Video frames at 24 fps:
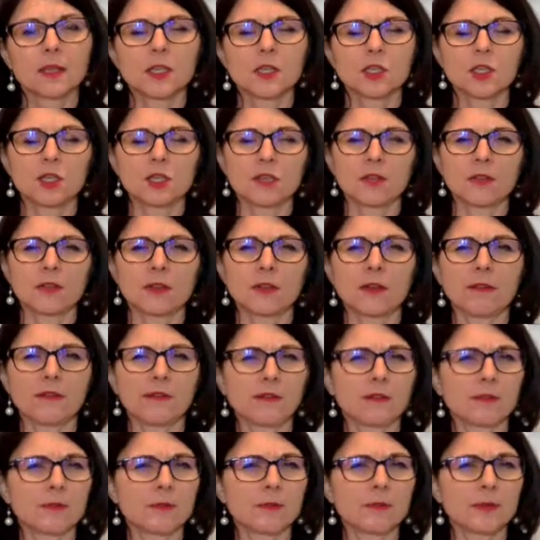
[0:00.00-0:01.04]
And she
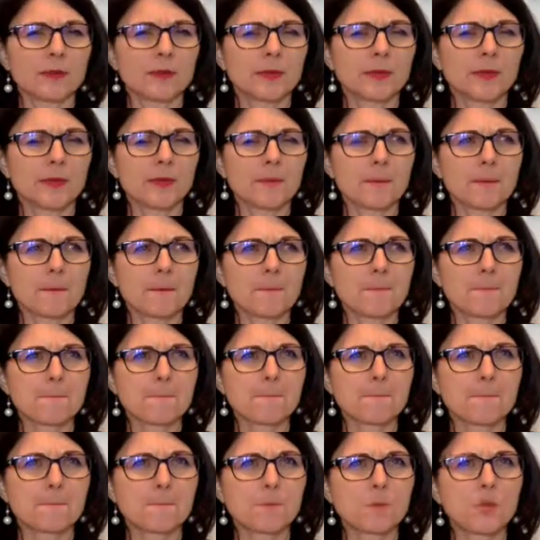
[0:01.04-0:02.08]
thought for a moment.
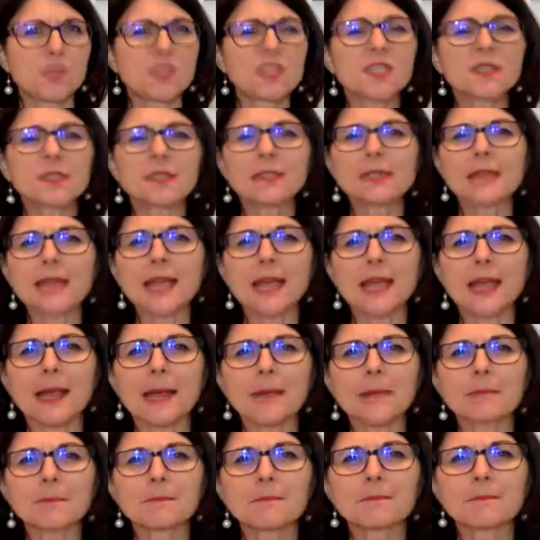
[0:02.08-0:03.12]
"What's
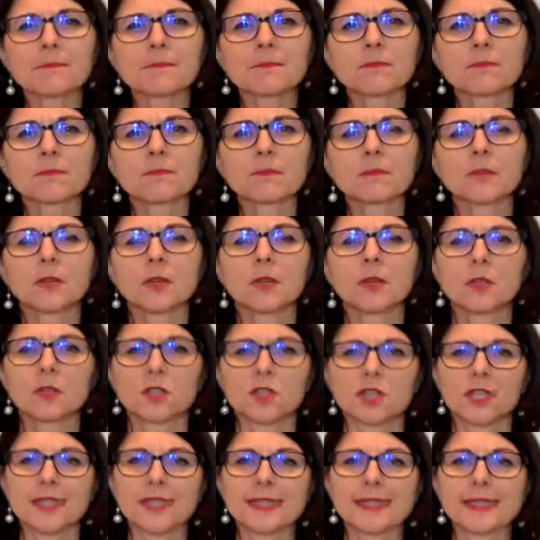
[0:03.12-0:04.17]
today?" Her
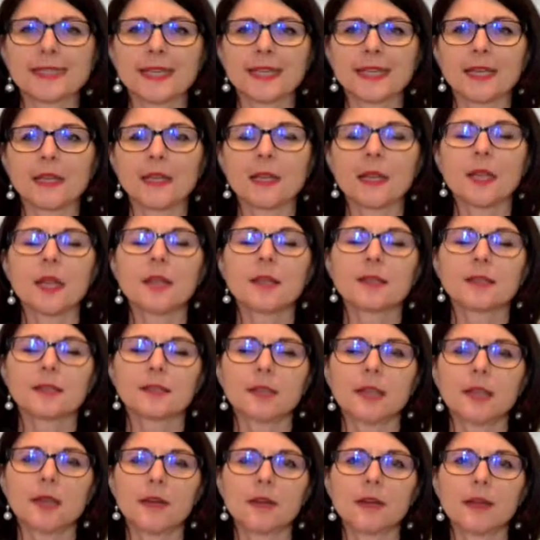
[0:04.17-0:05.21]
son said,
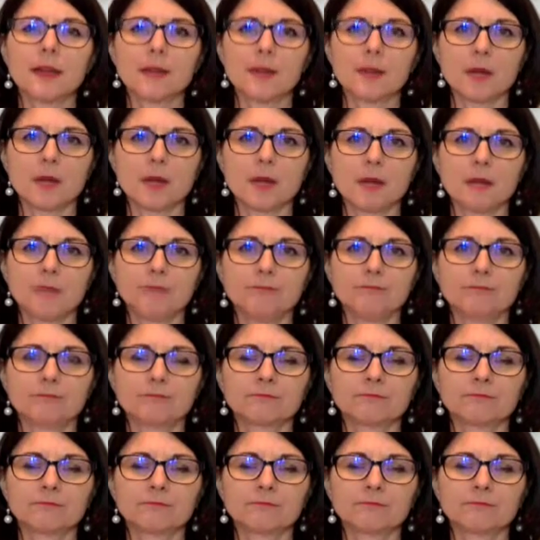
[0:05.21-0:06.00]
"Saturday, Mom."